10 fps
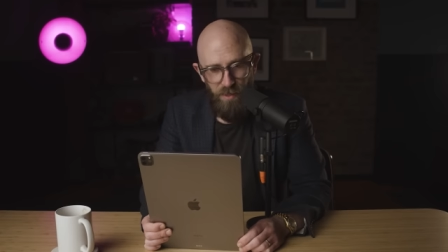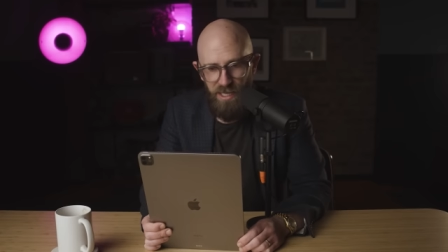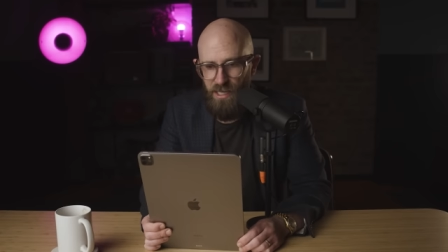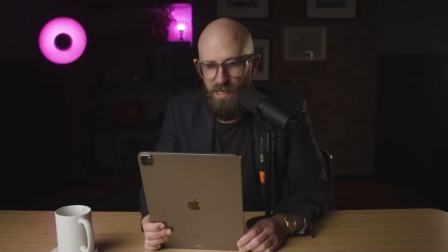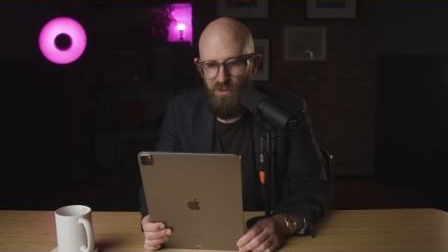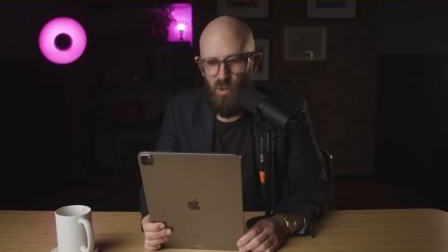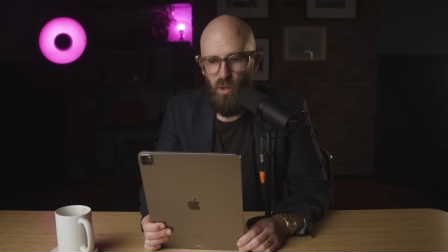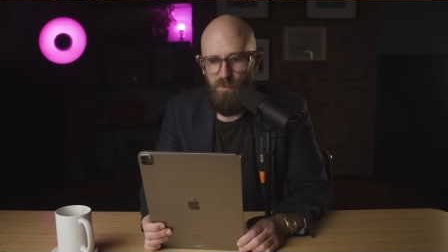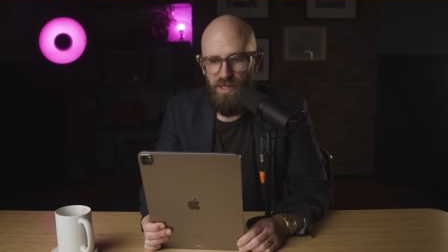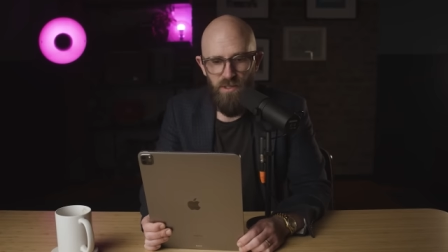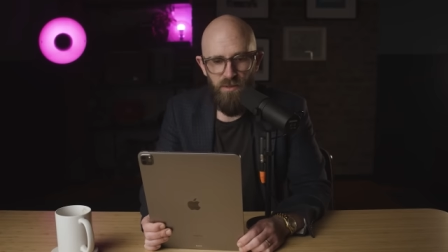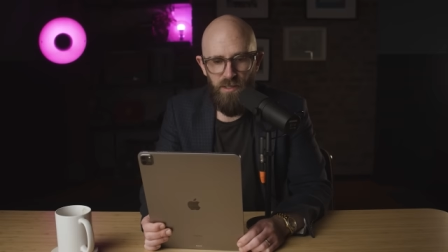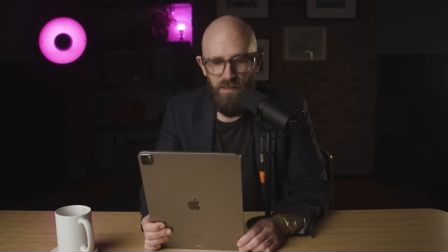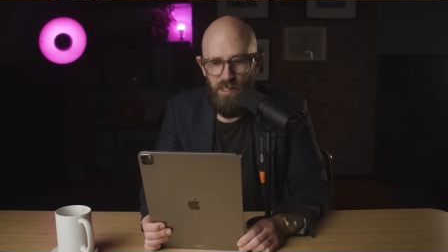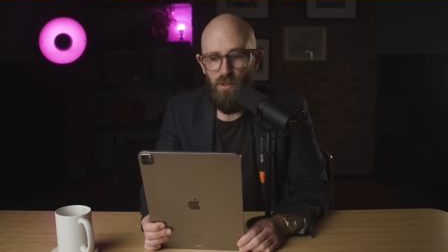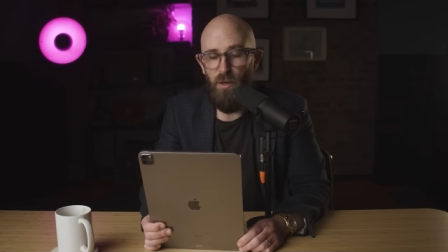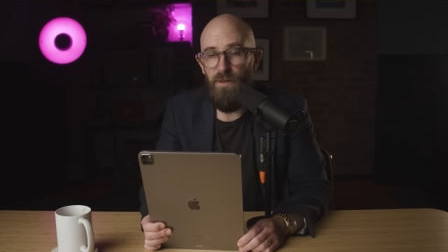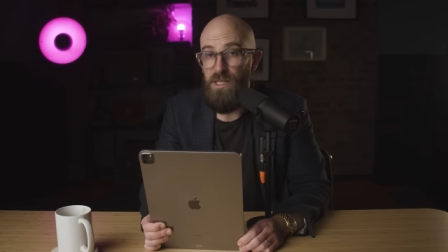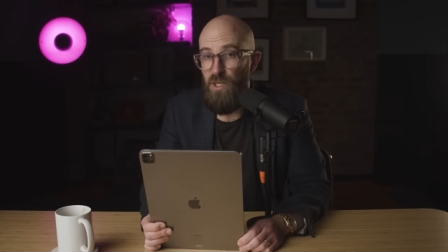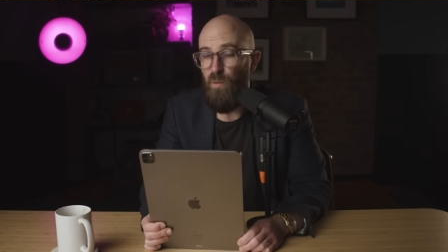Pick any natural compound you can think of
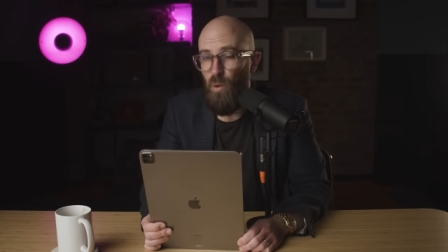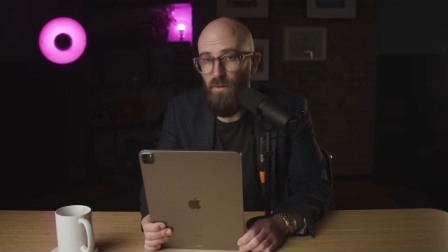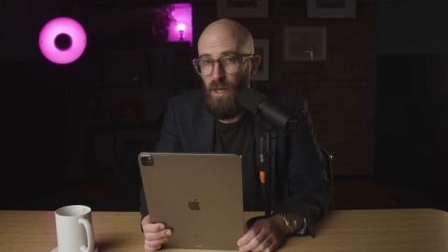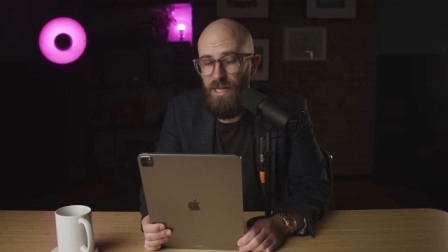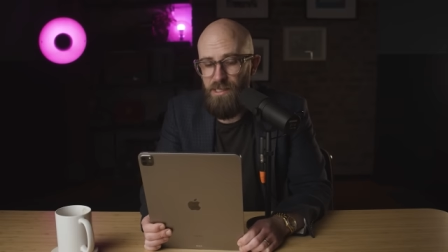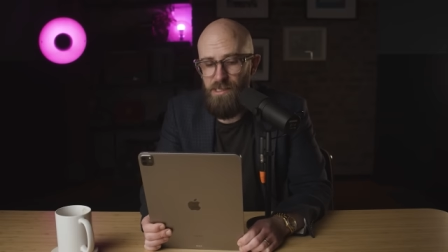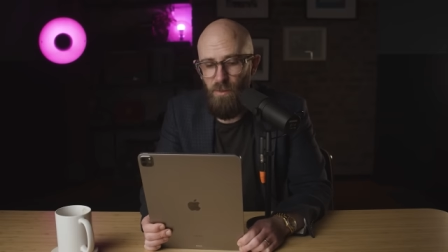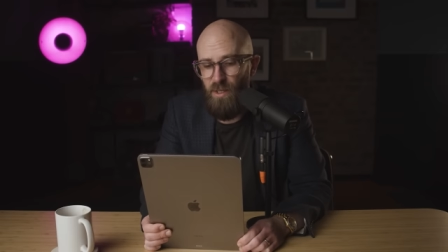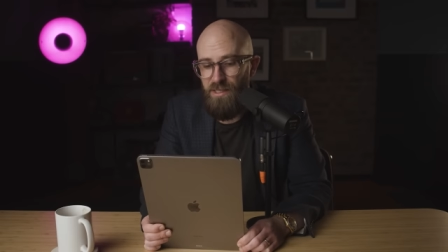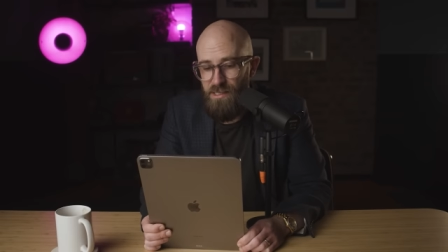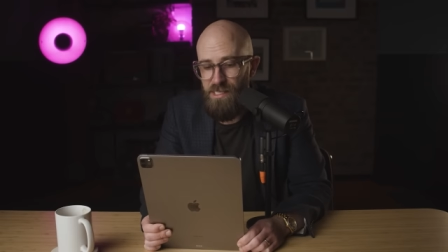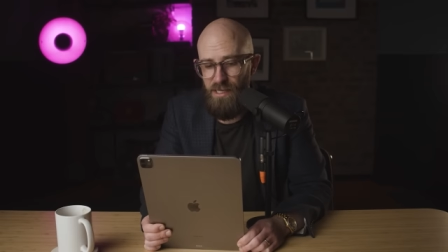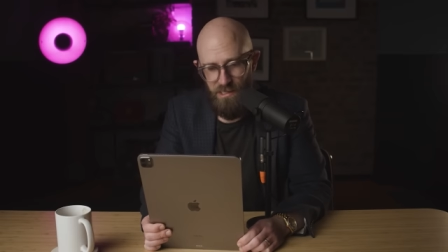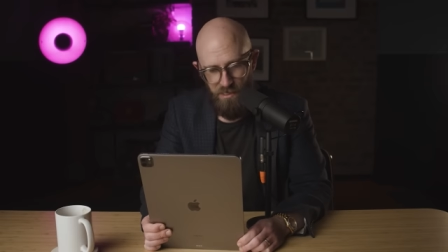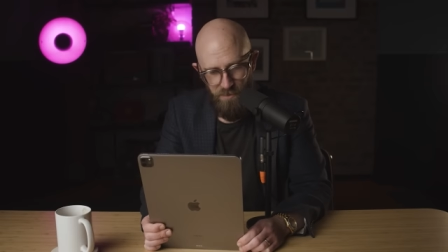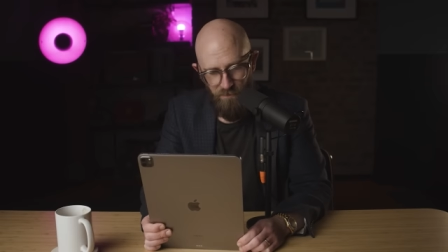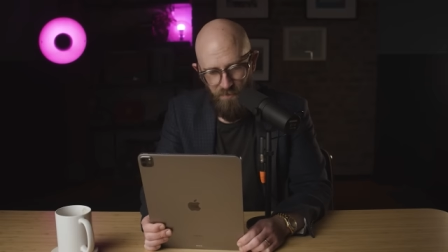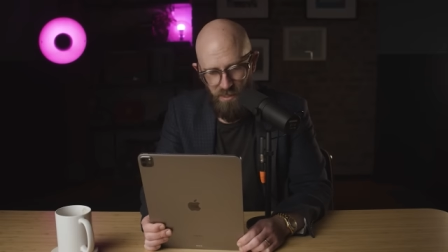and you will find someone that sells it.